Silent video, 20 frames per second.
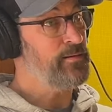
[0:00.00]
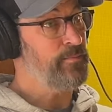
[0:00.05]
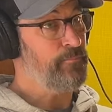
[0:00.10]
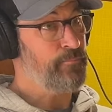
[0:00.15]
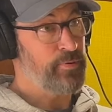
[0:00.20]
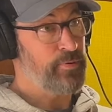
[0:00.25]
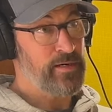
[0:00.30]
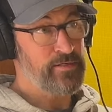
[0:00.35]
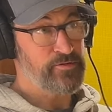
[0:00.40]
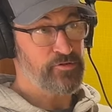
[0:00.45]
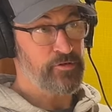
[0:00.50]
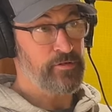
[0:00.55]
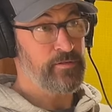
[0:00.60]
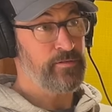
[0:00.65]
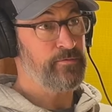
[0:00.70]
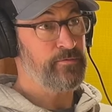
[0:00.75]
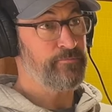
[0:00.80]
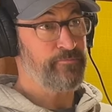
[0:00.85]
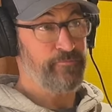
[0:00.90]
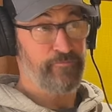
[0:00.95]

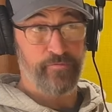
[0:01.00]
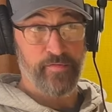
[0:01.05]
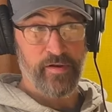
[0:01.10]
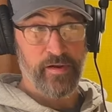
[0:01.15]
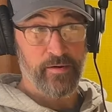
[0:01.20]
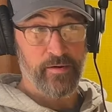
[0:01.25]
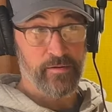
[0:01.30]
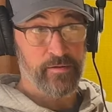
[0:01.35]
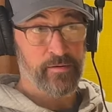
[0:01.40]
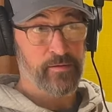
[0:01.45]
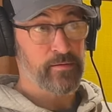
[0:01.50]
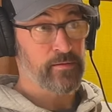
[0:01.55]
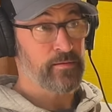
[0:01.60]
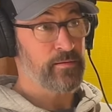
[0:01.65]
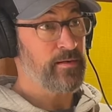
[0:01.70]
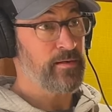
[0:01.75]
depression, fear.